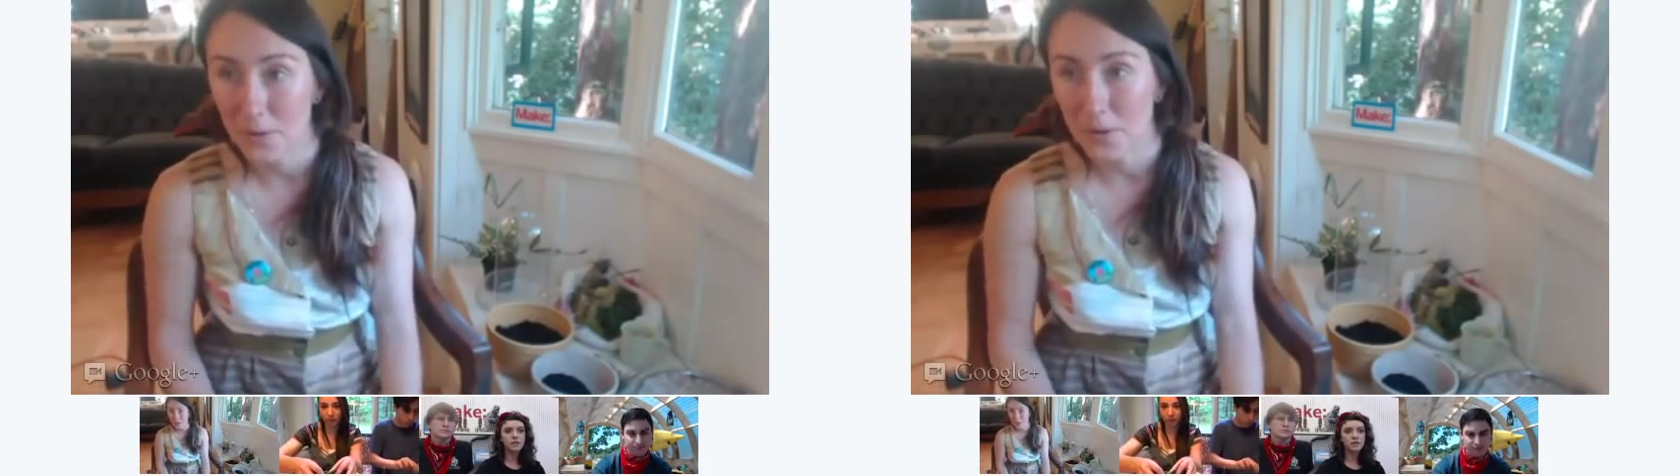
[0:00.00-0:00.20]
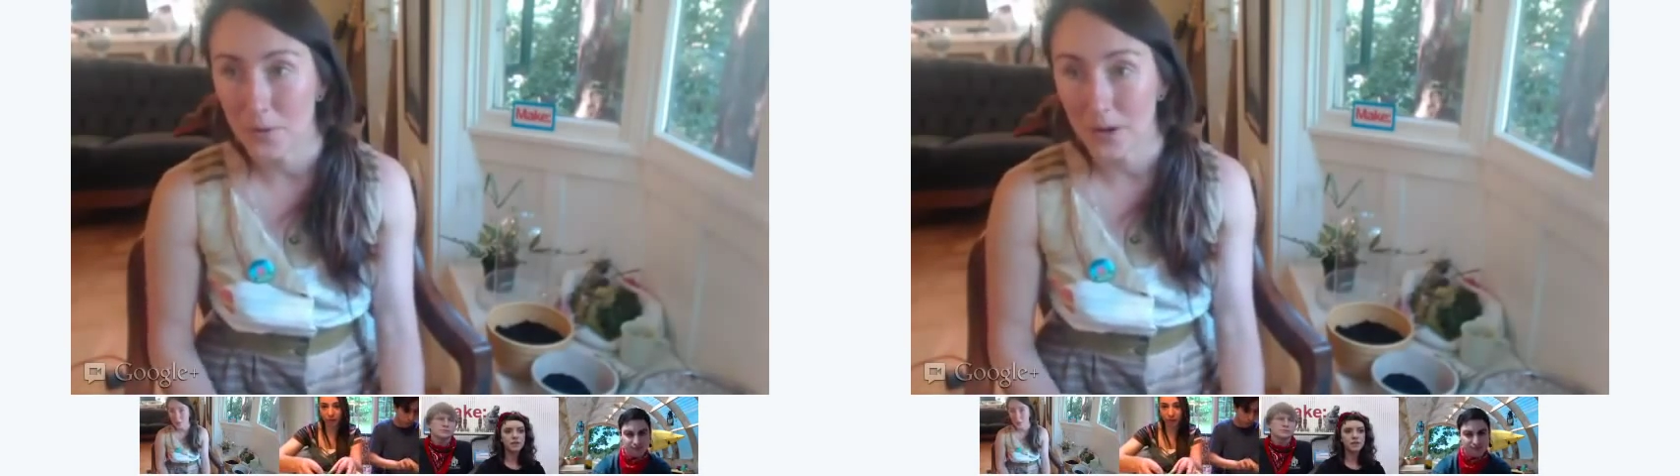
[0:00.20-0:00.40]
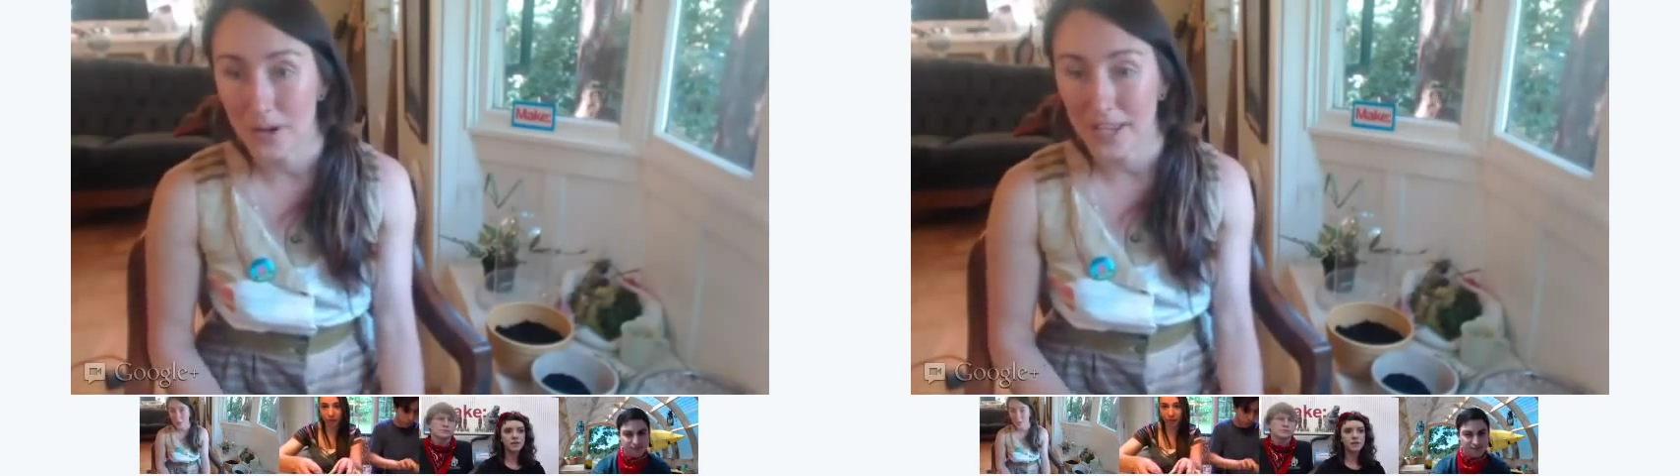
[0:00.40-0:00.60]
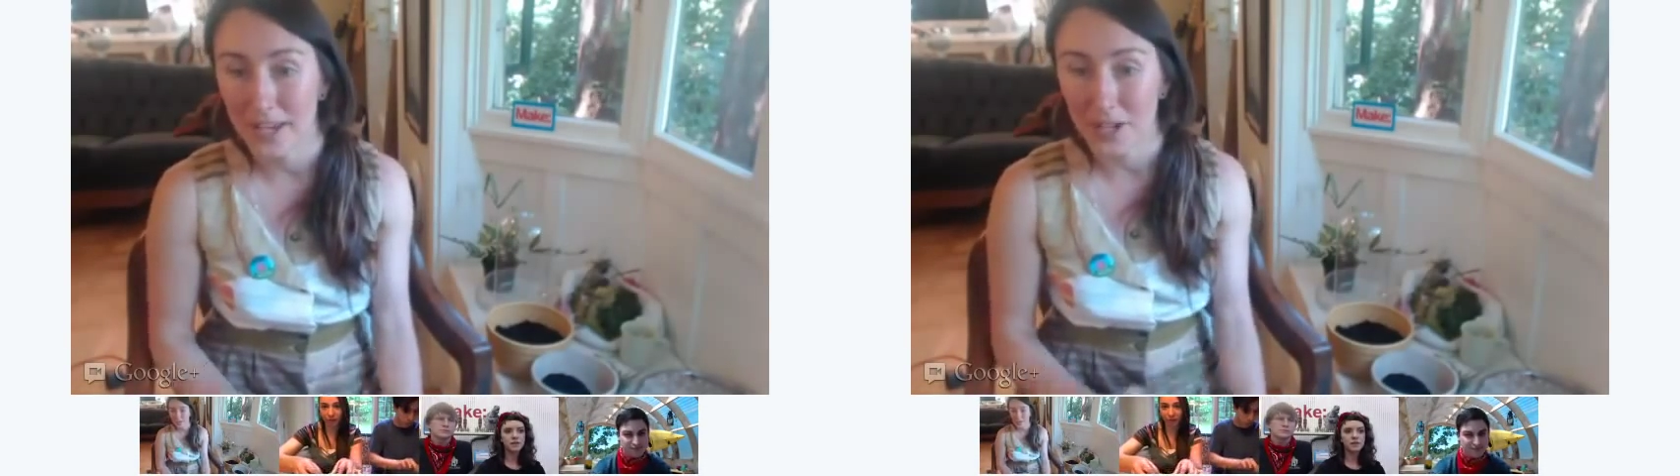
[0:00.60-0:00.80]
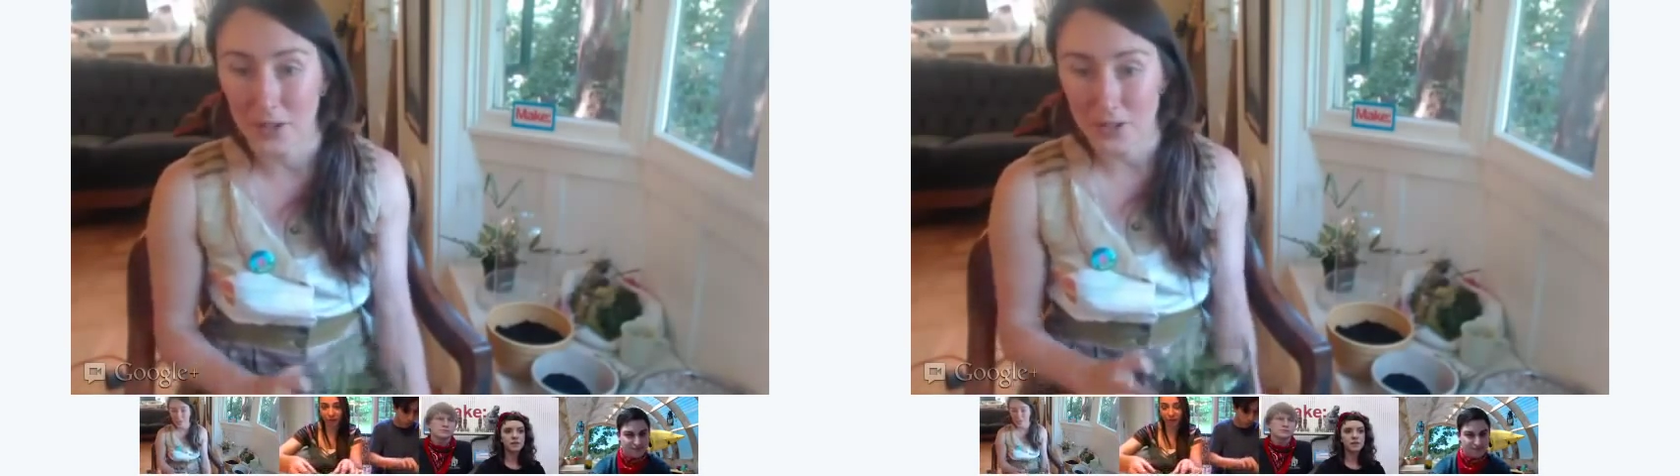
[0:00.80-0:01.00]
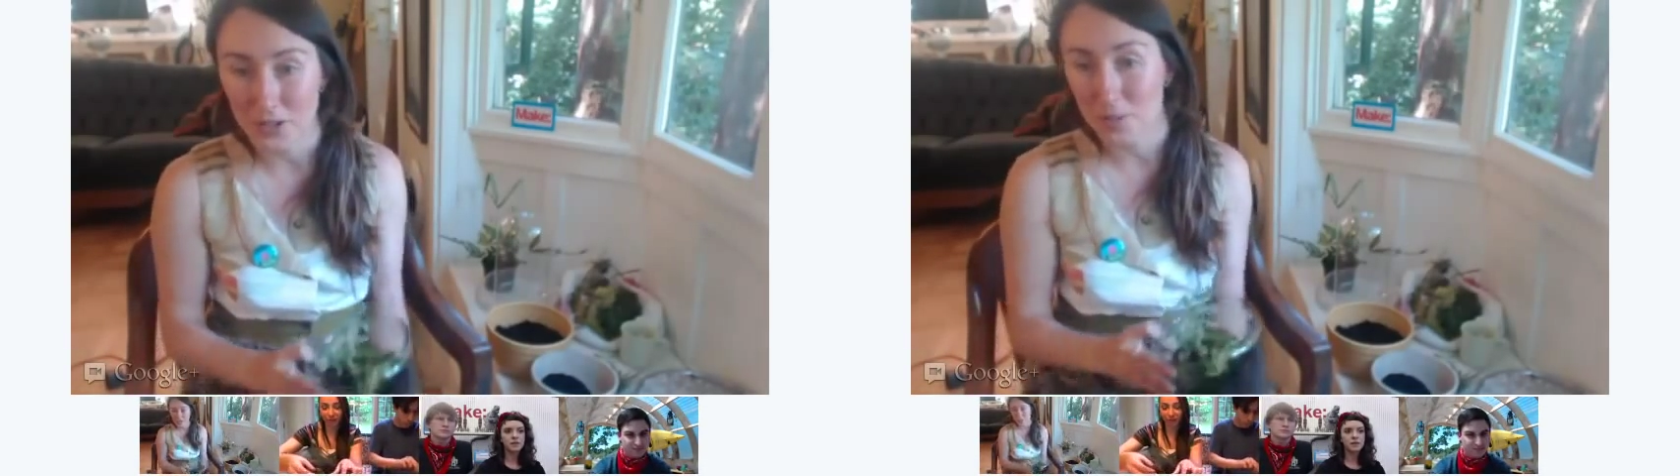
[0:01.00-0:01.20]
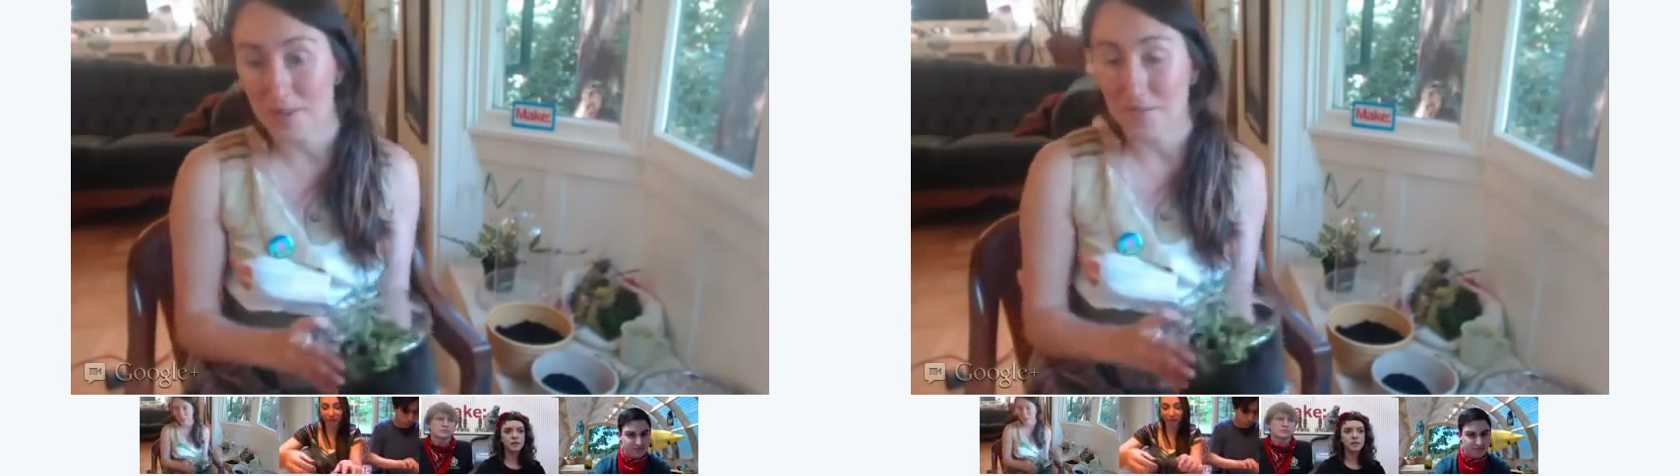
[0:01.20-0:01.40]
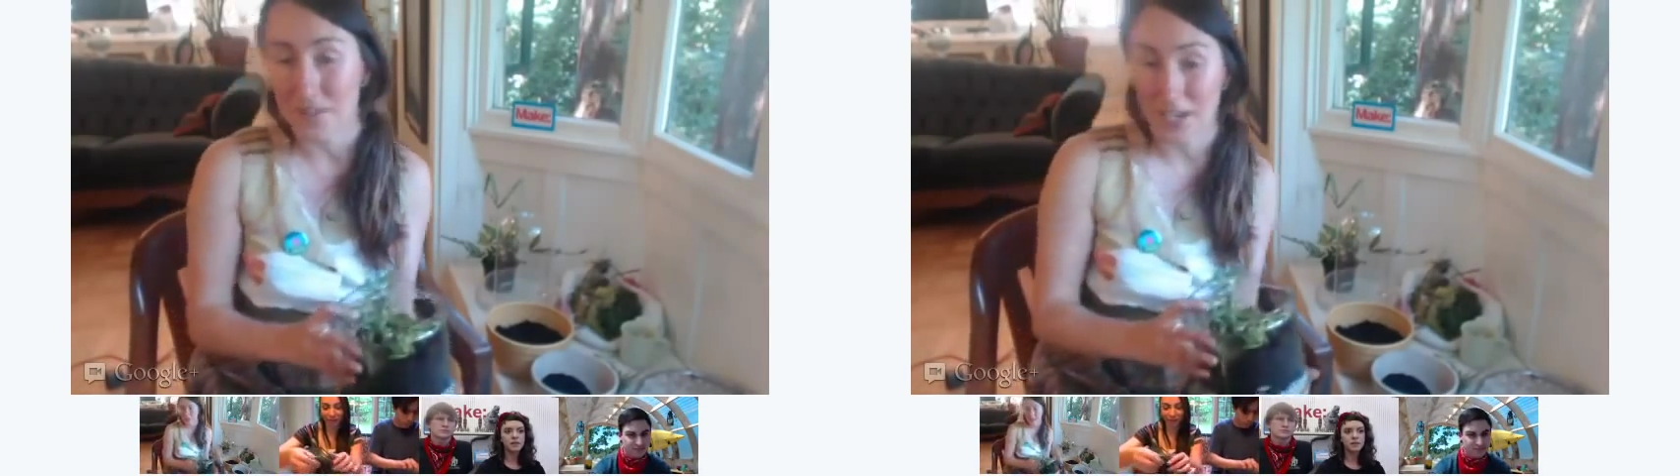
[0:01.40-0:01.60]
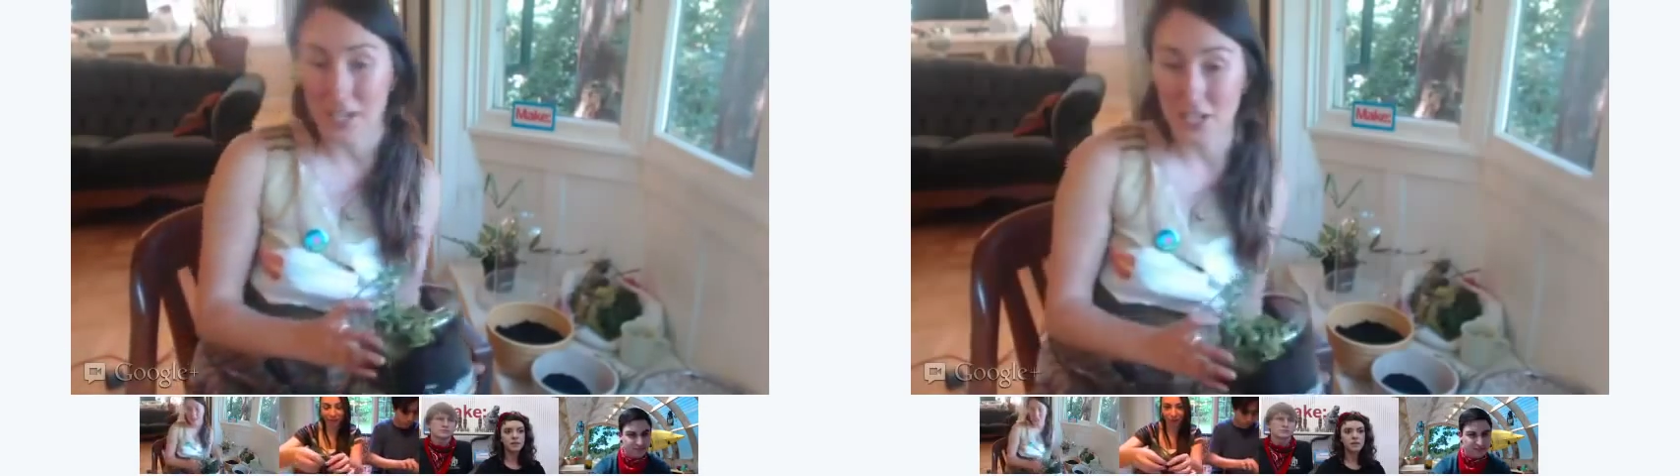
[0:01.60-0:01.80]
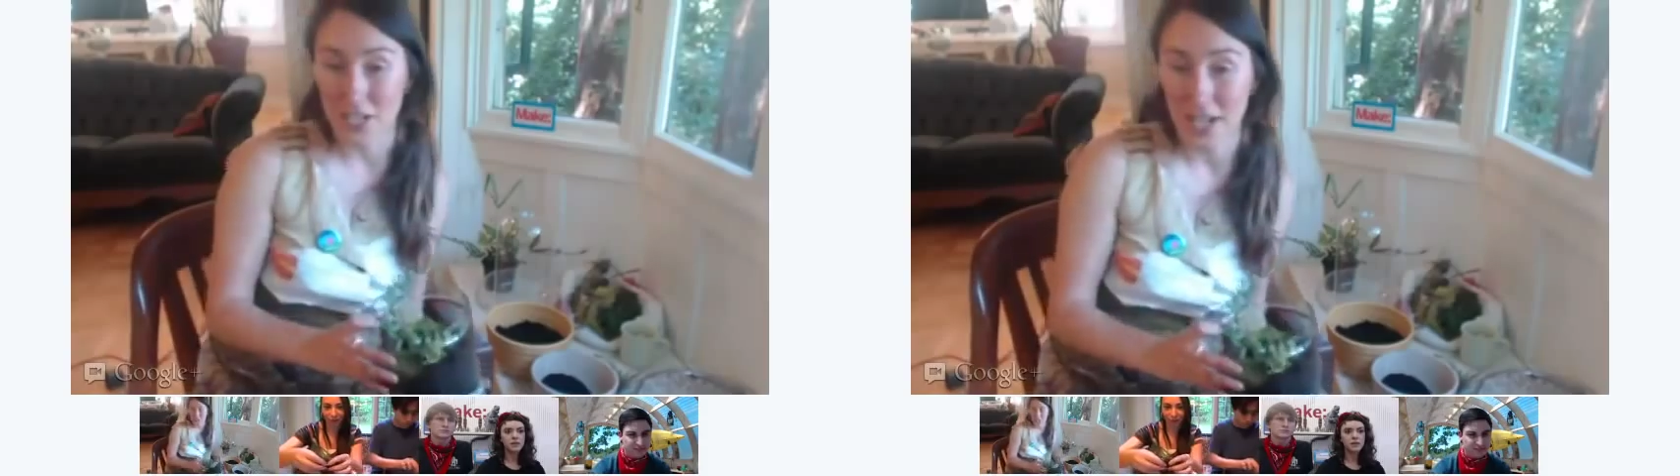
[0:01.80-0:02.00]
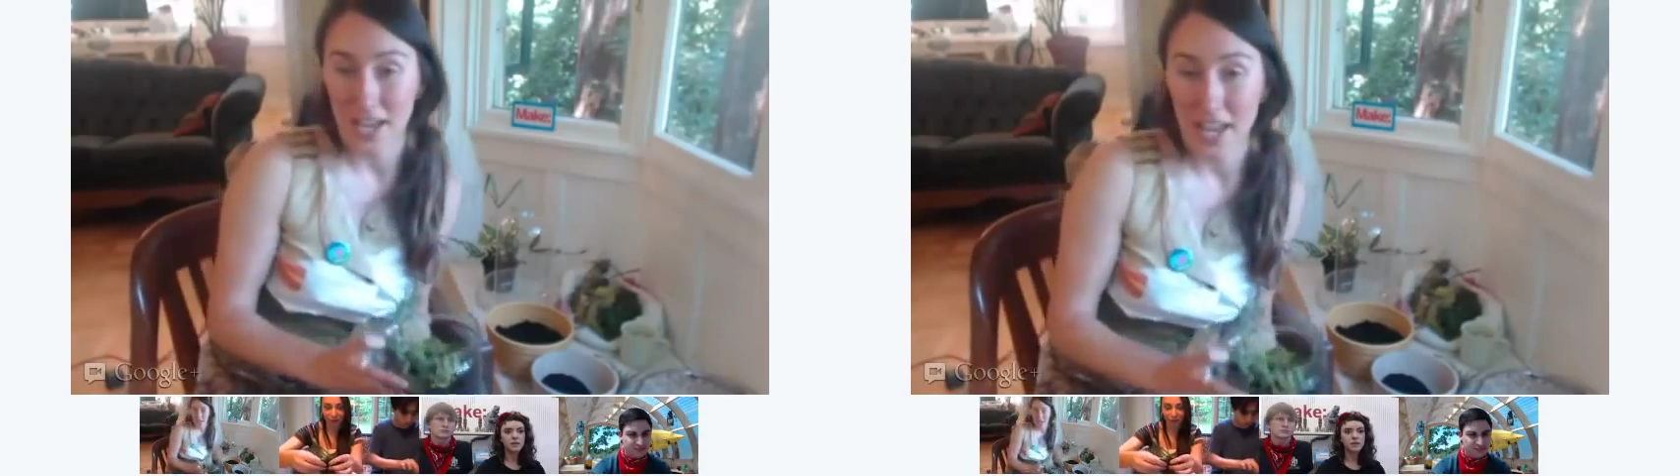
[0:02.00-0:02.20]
when we're getting closer to being finished.